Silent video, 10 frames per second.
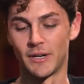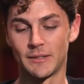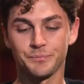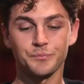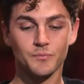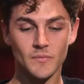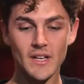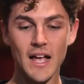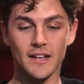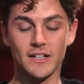But
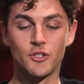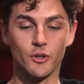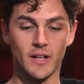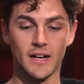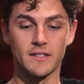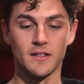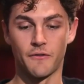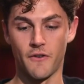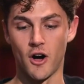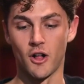I did 2 clinics in the
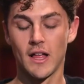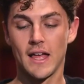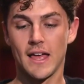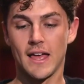fall,